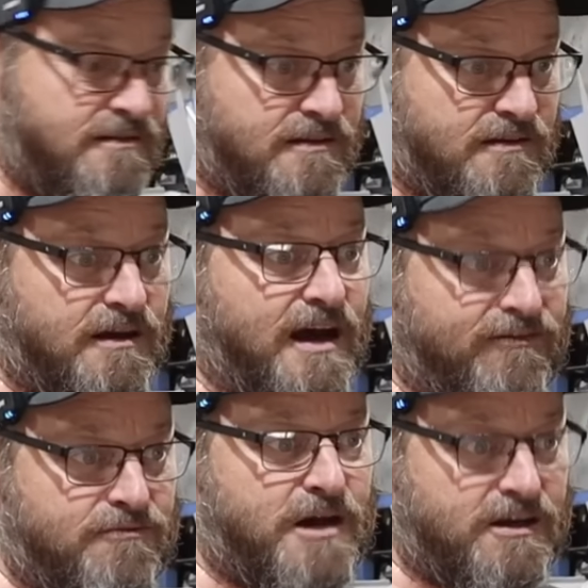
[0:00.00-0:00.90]
the
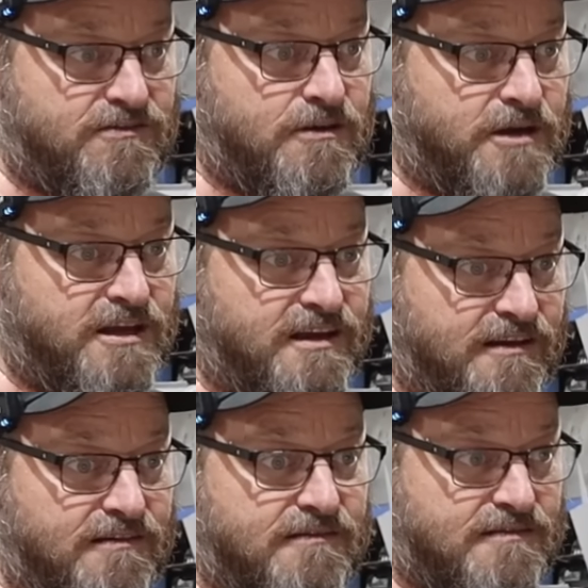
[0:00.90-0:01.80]
aftermarket turbo kit
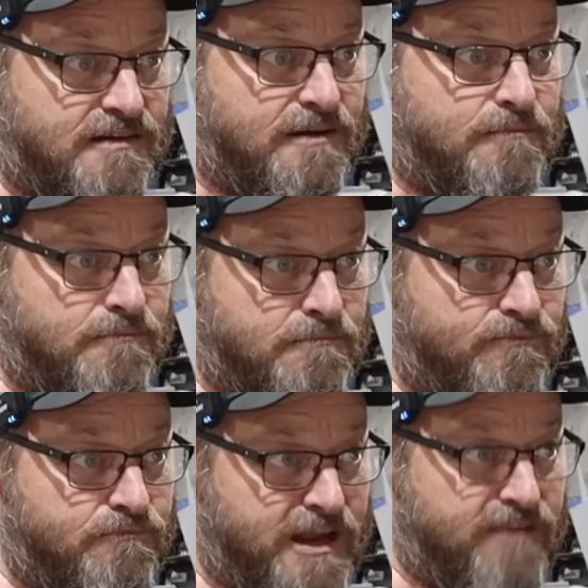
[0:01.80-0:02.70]
um,
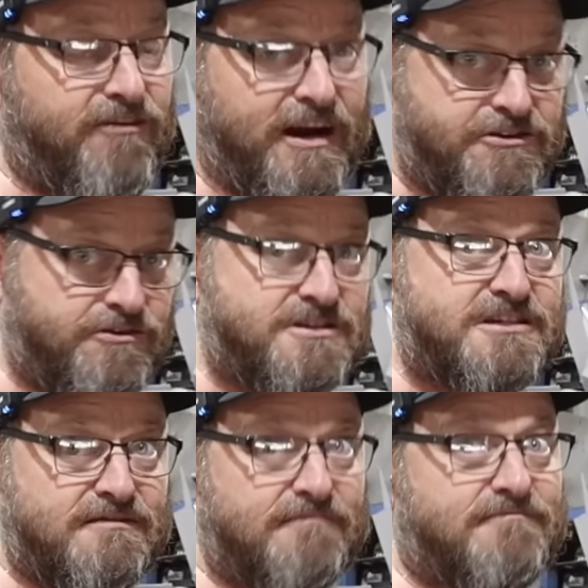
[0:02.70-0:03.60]

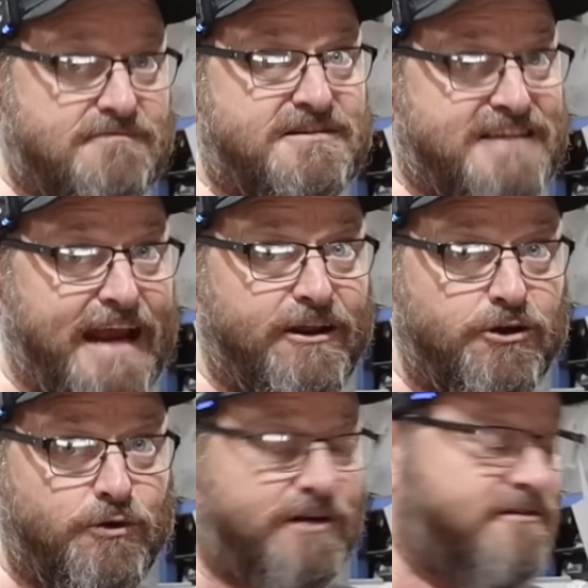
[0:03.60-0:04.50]
manufacturers say to
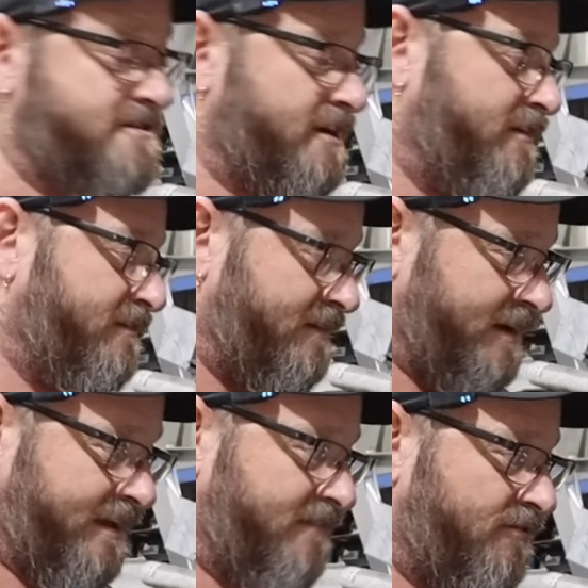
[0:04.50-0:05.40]
do it. So it
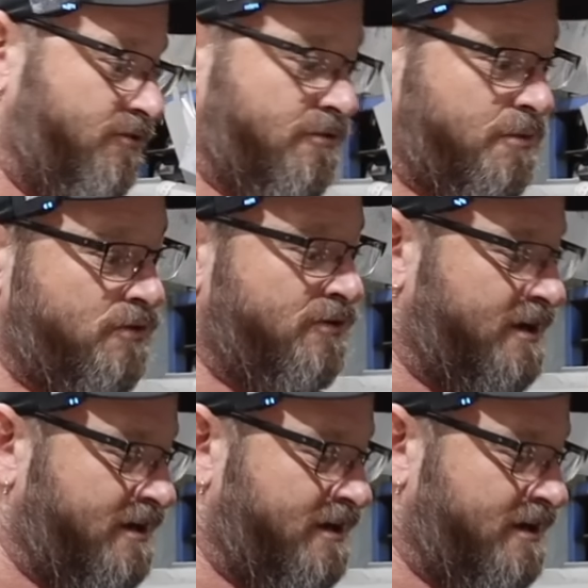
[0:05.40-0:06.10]
is doable.